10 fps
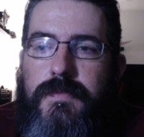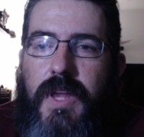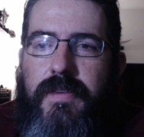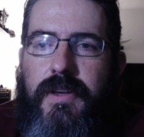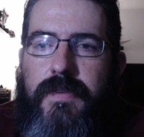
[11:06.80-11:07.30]

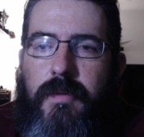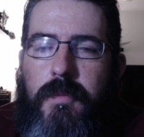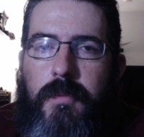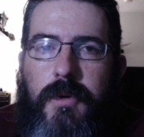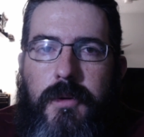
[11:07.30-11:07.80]
Having a family
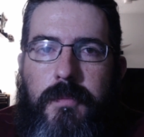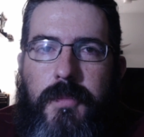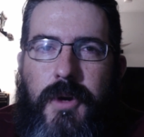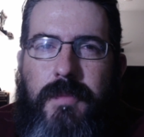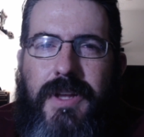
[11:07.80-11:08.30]
member
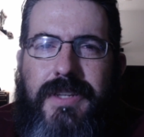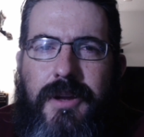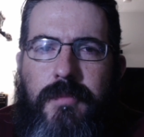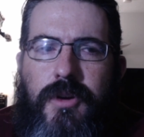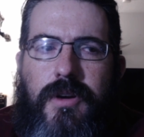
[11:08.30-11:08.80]

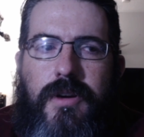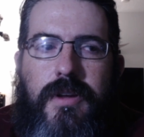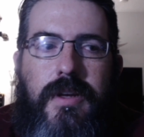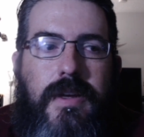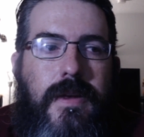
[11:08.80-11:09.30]
premeditated murdered
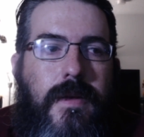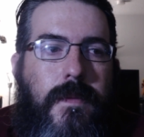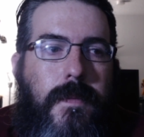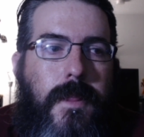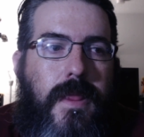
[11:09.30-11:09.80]

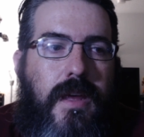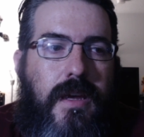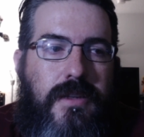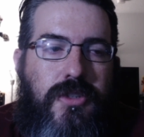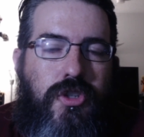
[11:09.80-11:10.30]

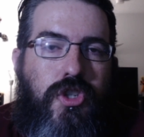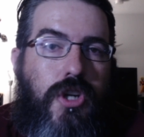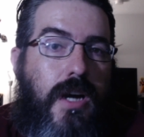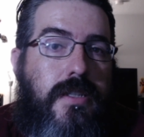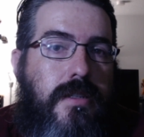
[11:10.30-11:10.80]
is
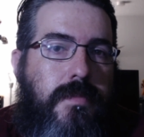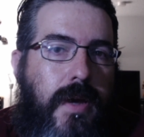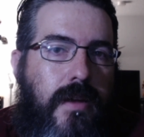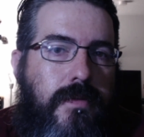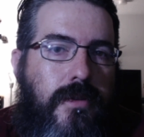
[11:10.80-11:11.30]
just as
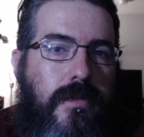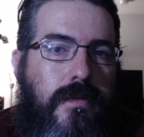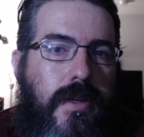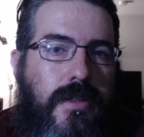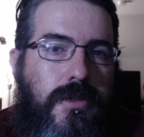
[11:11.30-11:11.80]
painful
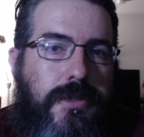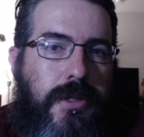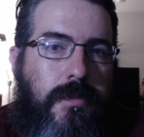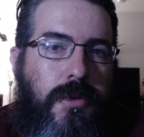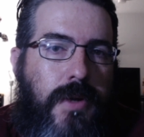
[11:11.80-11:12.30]
as
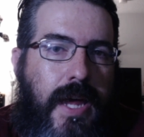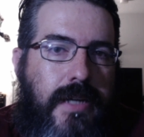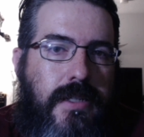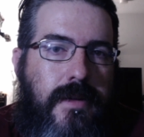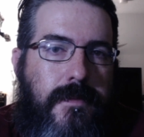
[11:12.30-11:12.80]
losing to an
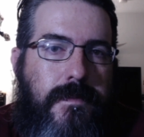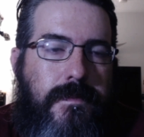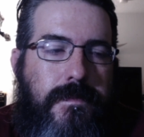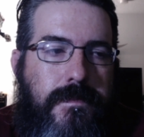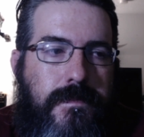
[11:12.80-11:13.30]
accident.
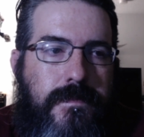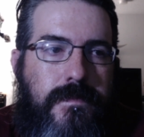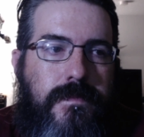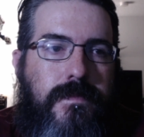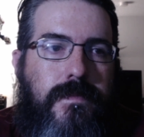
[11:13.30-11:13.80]

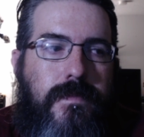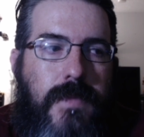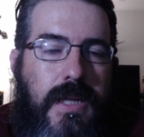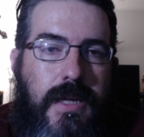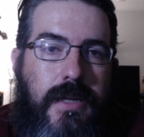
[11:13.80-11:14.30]

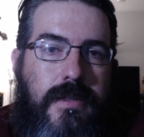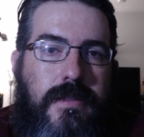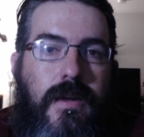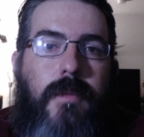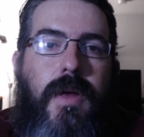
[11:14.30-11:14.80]
It is.
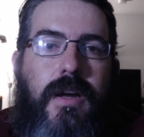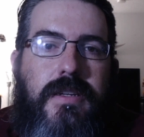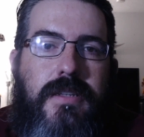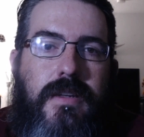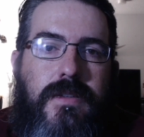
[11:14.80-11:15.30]
I'm not going to
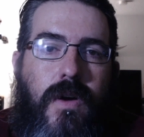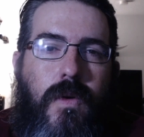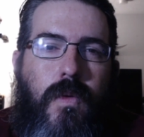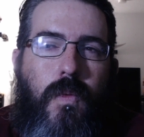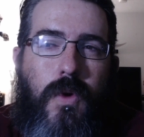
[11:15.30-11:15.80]
say it's
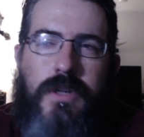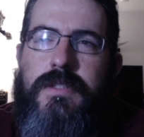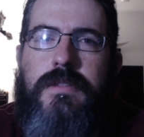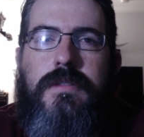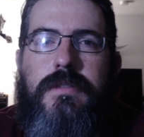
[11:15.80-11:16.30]

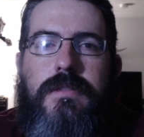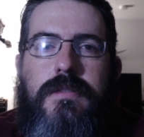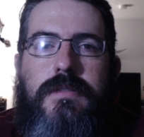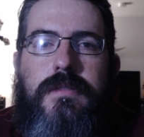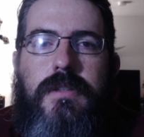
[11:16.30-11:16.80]
worse,
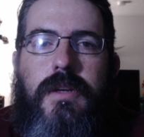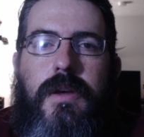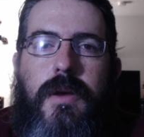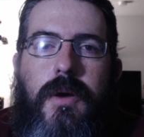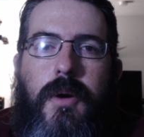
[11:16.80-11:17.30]

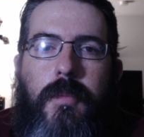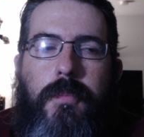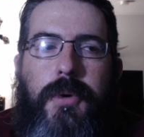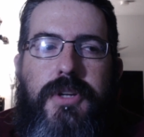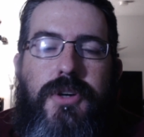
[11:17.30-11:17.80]

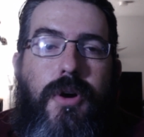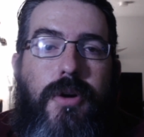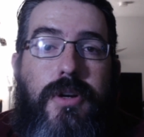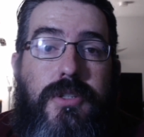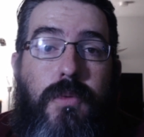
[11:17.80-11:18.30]
but it's
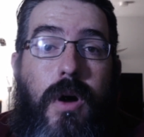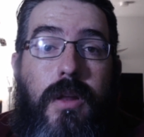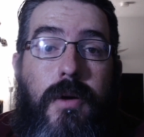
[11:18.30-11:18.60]
harder to swallow.